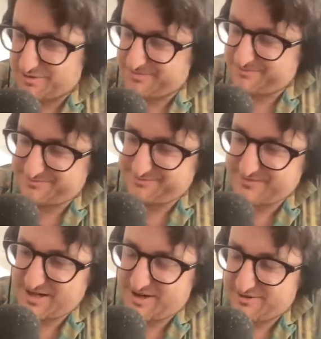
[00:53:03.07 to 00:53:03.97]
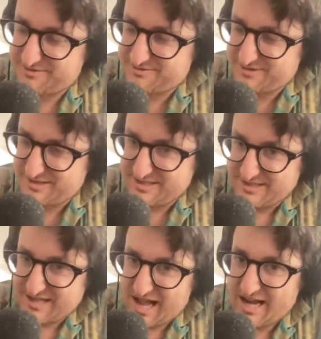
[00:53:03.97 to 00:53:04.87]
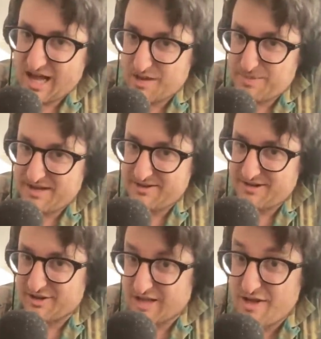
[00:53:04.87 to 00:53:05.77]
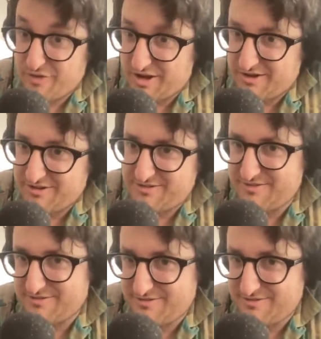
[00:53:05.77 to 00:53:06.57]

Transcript: So, you know, I got up at eleven